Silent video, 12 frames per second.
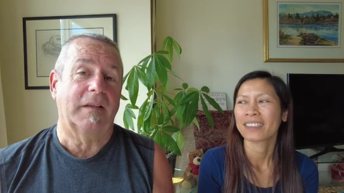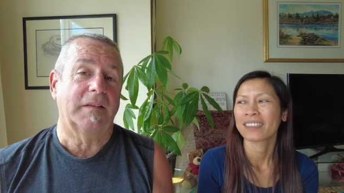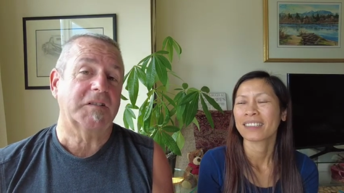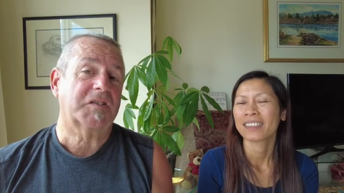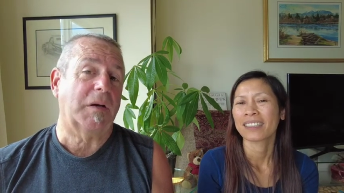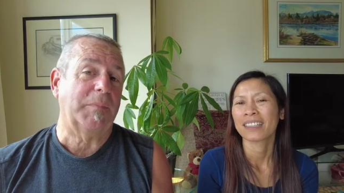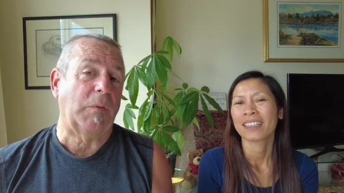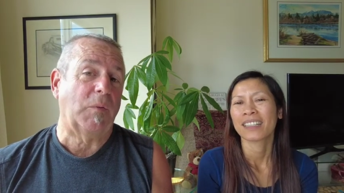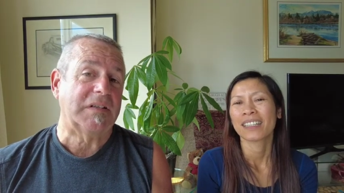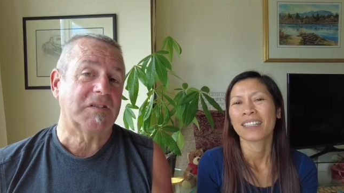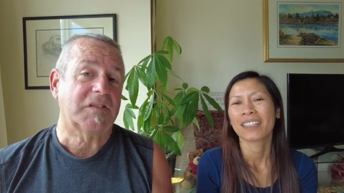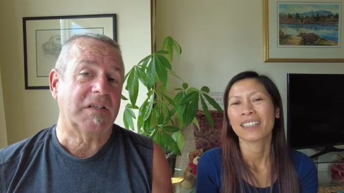Speaker 1: this coming
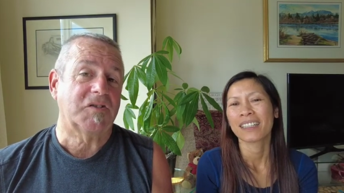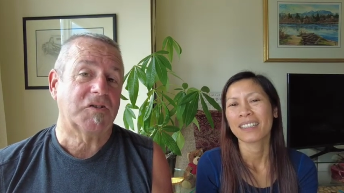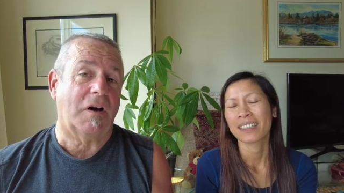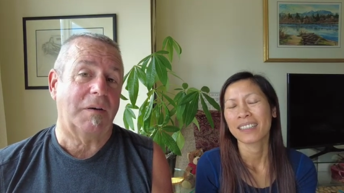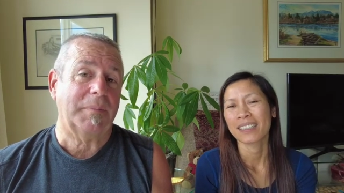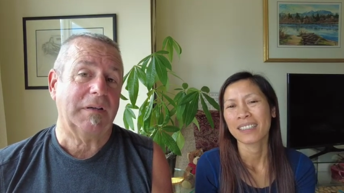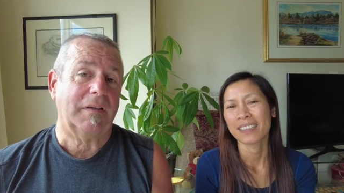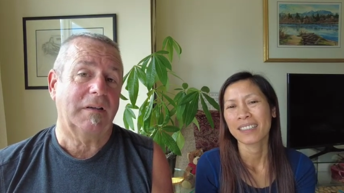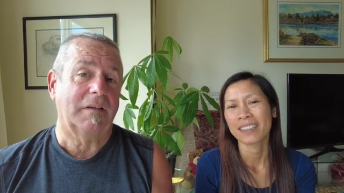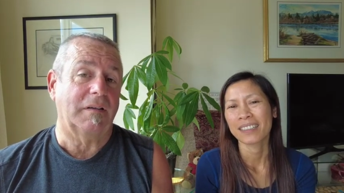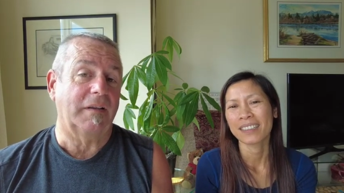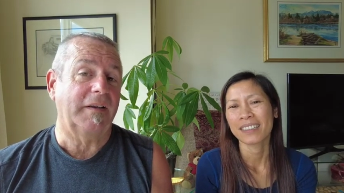wednesday's topic
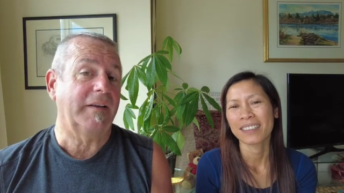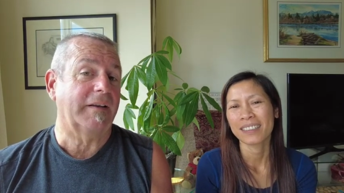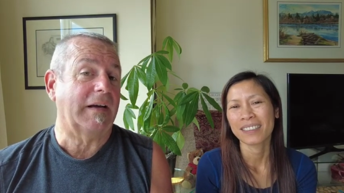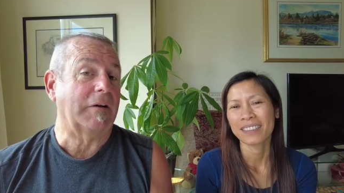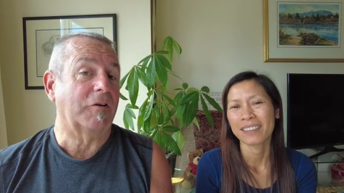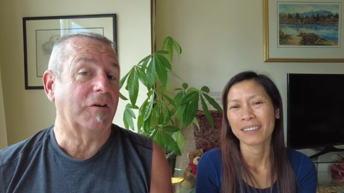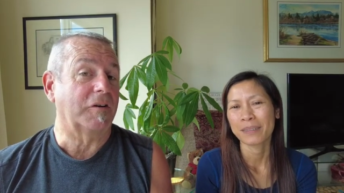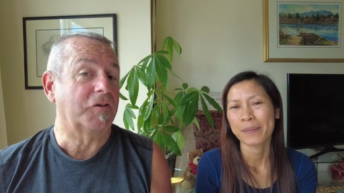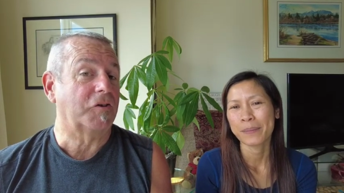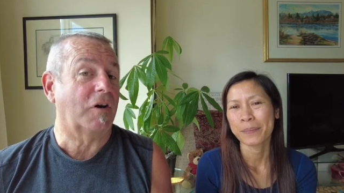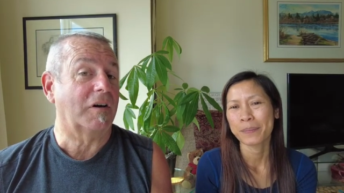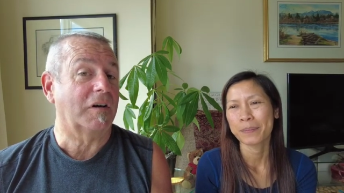lyn and i are going to
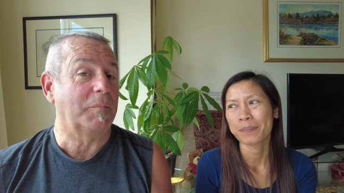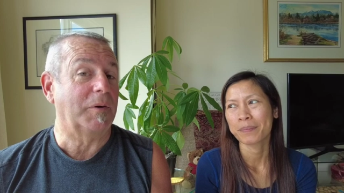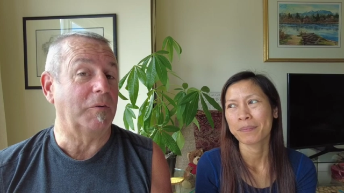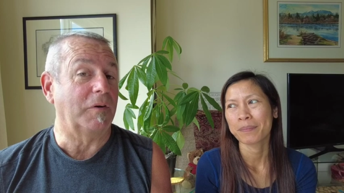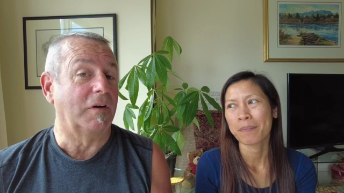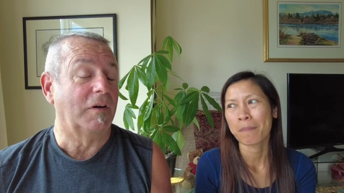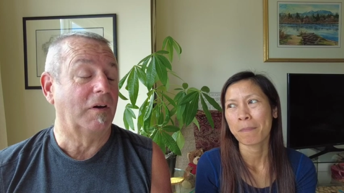talk about